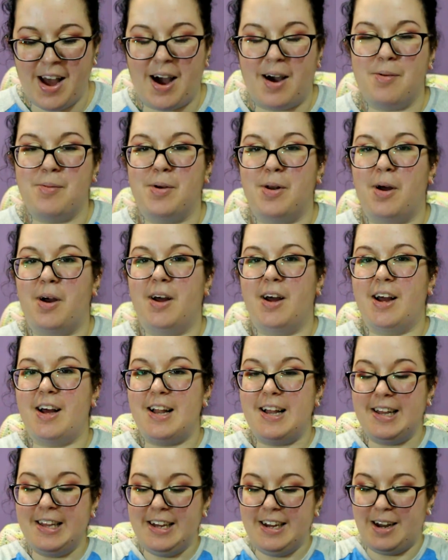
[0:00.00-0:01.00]
I'm gonna
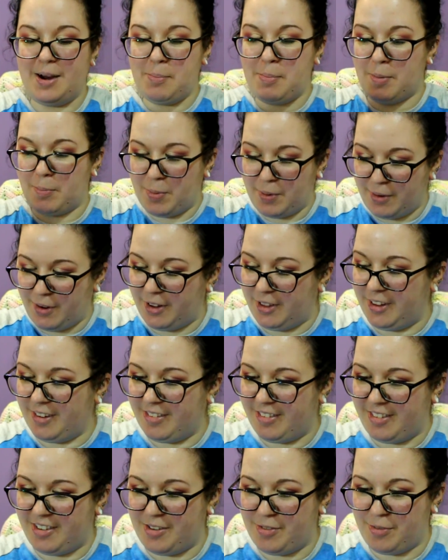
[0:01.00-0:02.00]
clean up and put all this
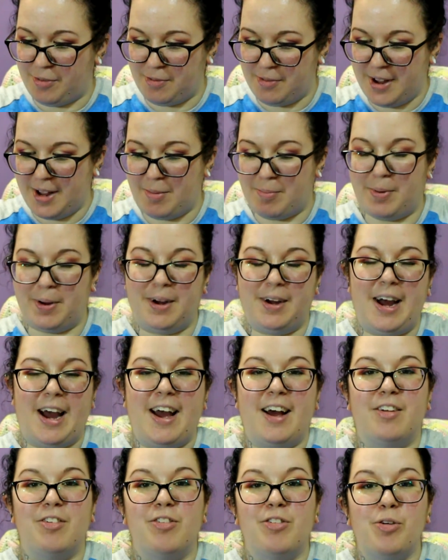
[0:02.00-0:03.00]
stuff away but I
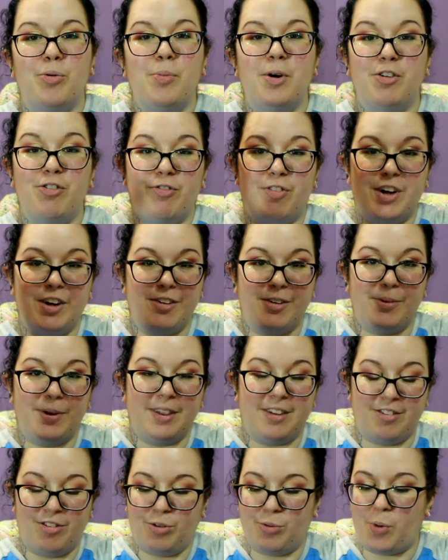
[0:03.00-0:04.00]
had so much fun doing
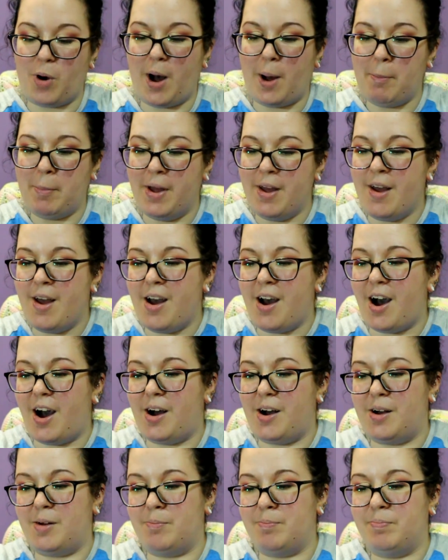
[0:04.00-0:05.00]
this swap.
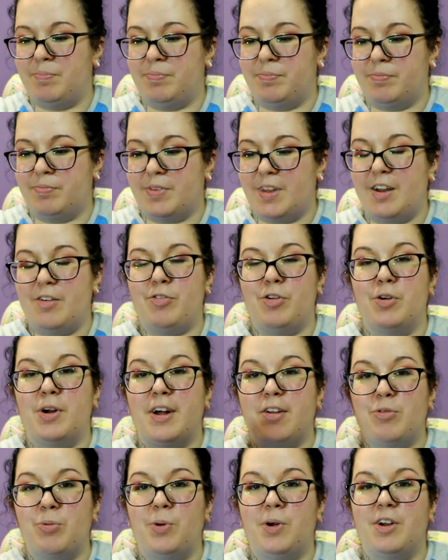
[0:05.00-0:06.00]
Um, if you
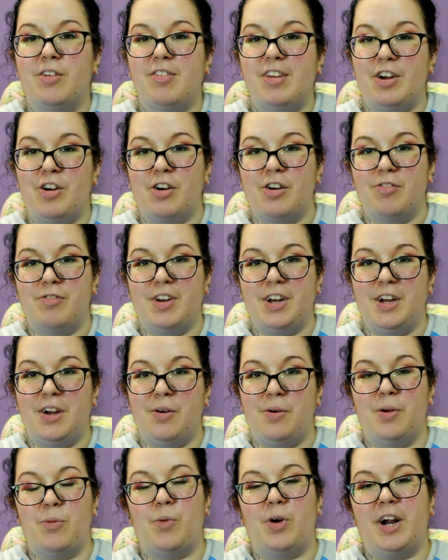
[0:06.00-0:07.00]
guys want to see her
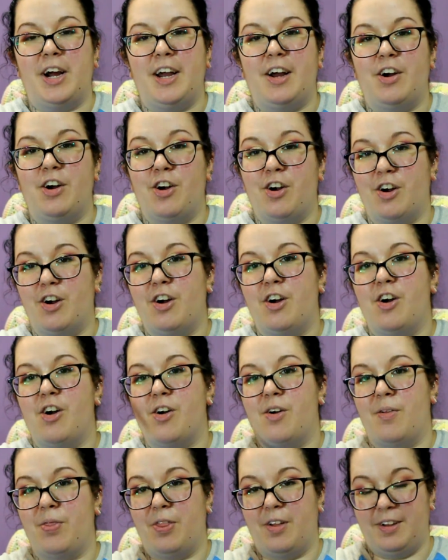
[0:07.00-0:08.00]
video and what I got her,
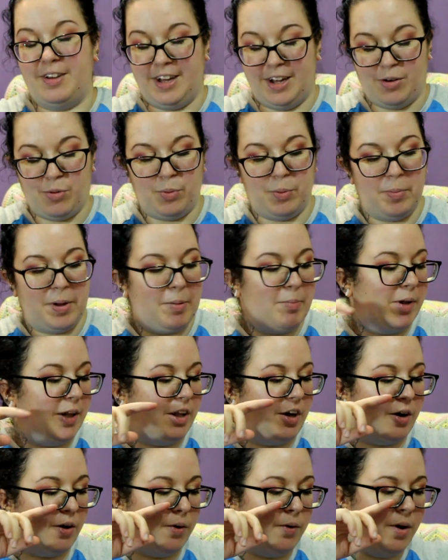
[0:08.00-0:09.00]
her the link will be
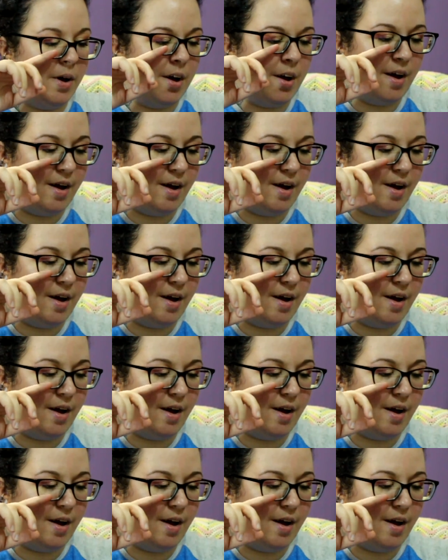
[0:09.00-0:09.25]
below.